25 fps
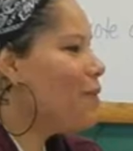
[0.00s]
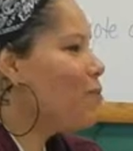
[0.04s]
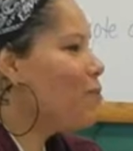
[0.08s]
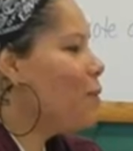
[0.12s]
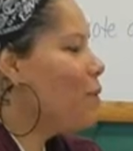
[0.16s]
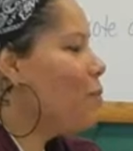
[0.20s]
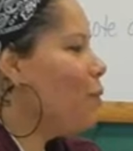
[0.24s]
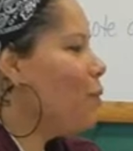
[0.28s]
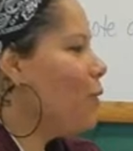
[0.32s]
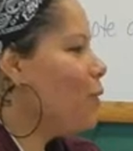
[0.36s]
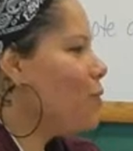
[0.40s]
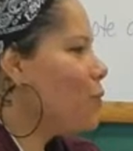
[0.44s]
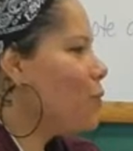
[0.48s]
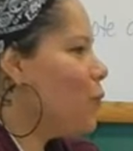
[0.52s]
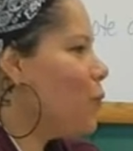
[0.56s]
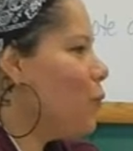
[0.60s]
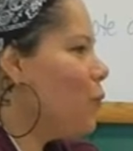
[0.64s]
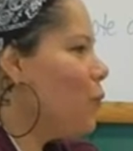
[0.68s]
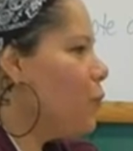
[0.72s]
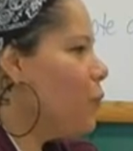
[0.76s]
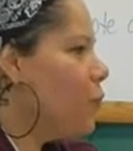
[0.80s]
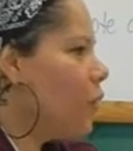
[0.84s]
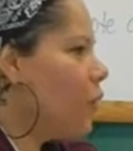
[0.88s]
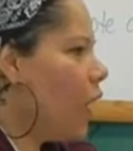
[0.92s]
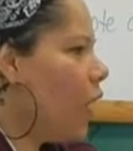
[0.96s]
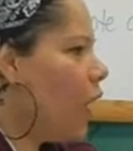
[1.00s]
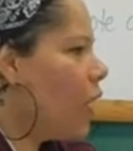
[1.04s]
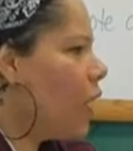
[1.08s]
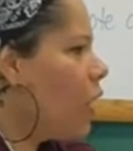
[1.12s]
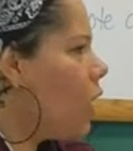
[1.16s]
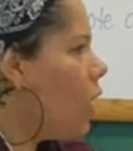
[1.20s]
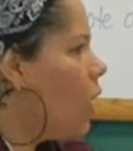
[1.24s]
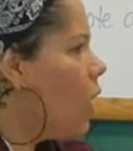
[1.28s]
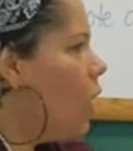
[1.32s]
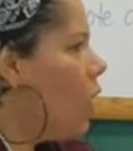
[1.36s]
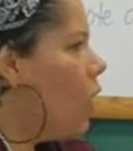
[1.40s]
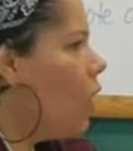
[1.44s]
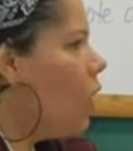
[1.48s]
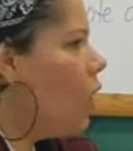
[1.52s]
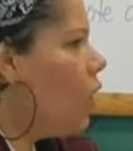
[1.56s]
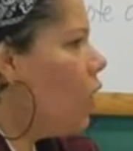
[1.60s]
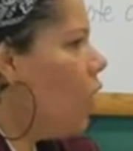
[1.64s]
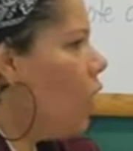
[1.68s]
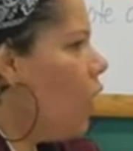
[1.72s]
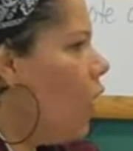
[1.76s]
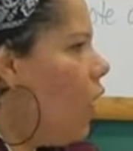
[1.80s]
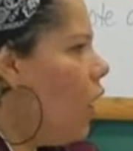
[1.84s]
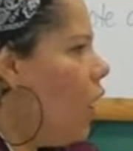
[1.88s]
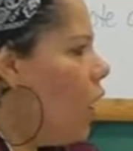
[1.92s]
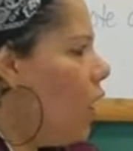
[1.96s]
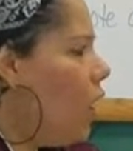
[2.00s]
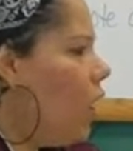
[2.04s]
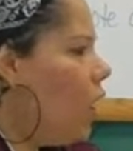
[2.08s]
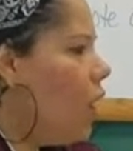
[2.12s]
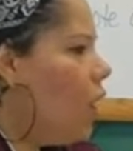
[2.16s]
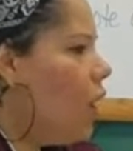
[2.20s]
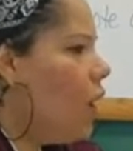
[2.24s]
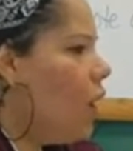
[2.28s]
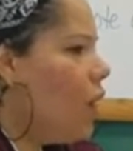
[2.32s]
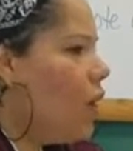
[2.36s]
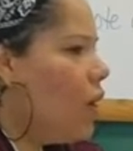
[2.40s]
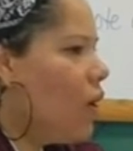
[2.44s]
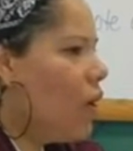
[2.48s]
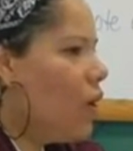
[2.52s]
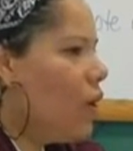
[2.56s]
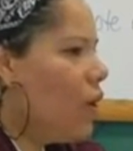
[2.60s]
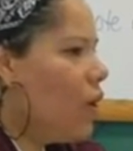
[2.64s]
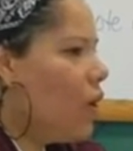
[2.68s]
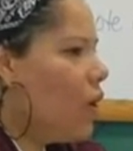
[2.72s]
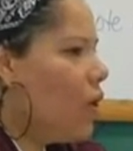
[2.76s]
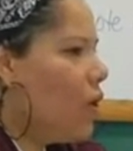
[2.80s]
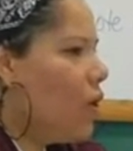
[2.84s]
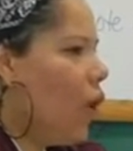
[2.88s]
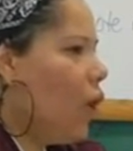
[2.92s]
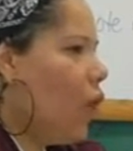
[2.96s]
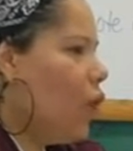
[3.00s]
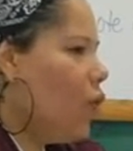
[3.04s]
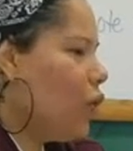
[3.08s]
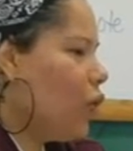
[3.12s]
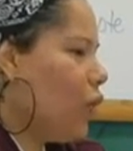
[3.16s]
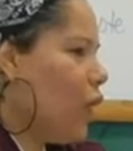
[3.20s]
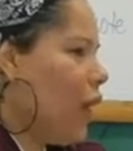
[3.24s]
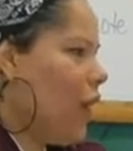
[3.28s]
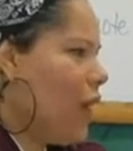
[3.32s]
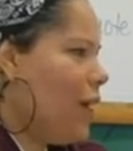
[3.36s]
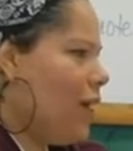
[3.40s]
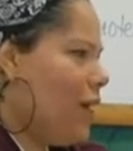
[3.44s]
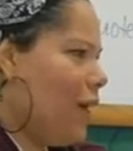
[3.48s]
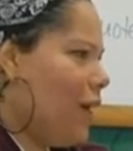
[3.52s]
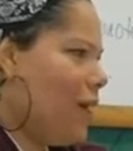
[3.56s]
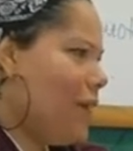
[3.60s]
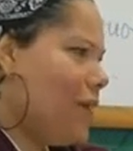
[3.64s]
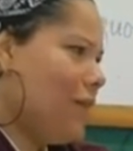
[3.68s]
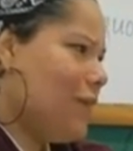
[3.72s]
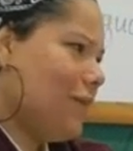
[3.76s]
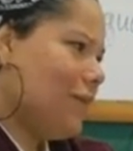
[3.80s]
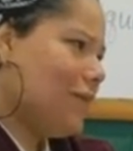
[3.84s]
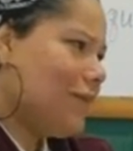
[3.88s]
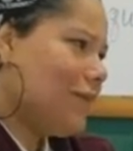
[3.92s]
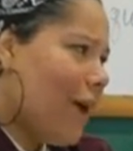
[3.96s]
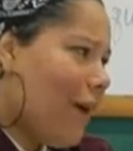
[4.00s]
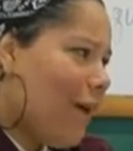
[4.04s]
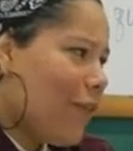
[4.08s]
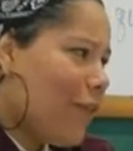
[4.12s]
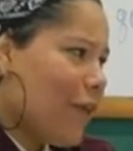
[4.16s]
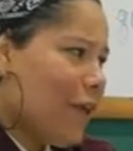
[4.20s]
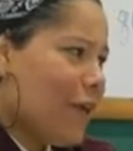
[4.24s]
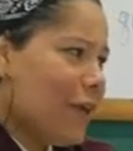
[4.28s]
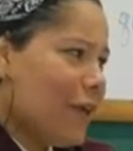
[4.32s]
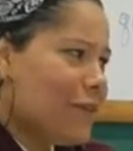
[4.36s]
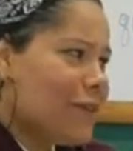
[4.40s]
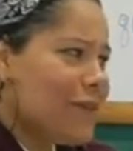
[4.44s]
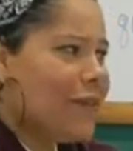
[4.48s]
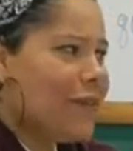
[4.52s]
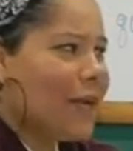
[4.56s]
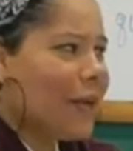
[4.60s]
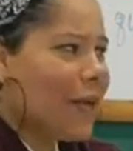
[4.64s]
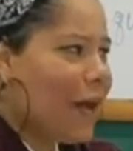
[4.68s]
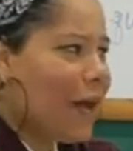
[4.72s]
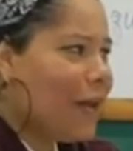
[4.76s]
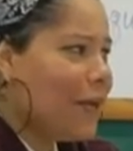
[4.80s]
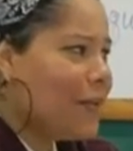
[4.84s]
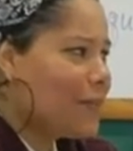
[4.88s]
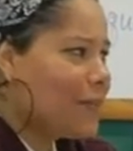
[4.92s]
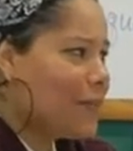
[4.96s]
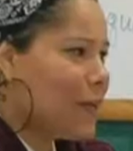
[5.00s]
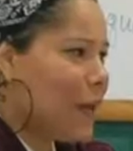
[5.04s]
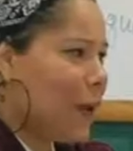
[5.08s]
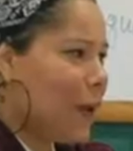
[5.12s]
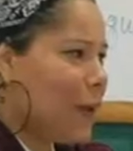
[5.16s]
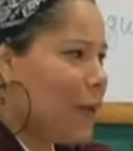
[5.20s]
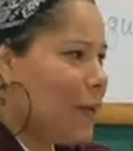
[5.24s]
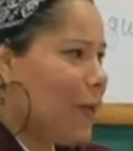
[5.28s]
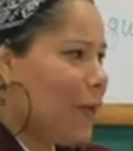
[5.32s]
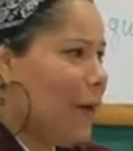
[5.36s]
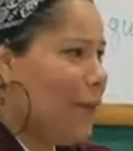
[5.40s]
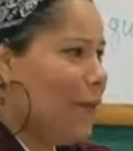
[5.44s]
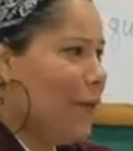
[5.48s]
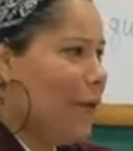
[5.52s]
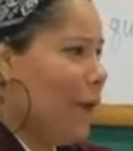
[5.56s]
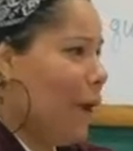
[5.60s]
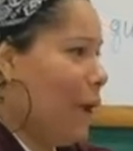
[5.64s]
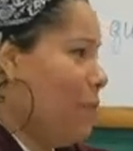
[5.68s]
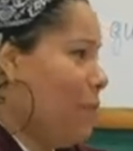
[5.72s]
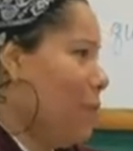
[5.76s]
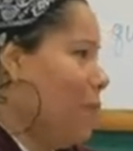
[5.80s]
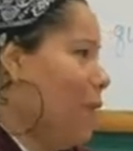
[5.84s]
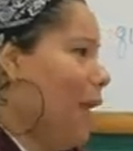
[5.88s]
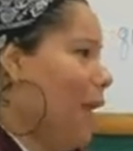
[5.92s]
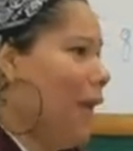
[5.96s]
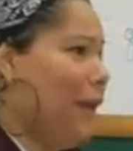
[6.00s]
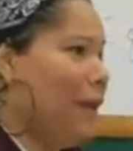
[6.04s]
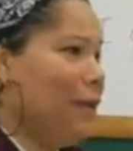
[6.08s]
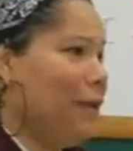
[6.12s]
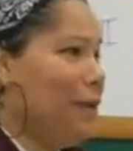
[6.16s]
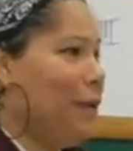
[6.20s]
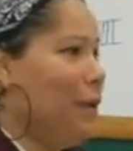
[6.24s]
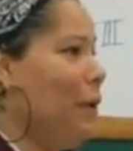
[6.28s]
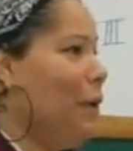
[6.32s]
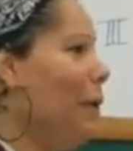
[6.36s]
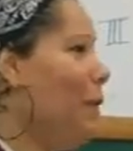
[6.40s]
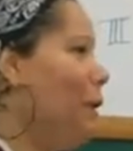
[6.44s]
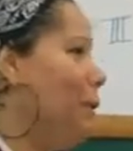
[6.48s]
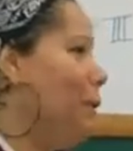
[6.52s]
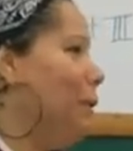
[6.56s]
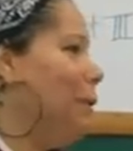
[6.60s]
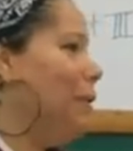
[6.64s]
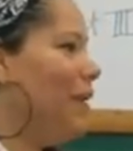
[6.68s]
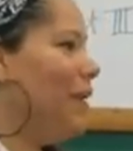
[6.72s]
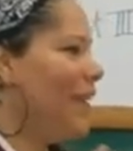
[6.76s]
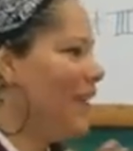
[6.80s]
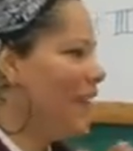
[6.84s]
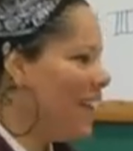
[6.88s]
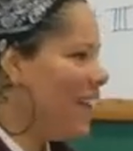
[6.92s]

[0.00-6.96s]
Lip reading: people at school would be like, oh, you're hanging out in the South End? Isn't it kind of scary down there? Like, no,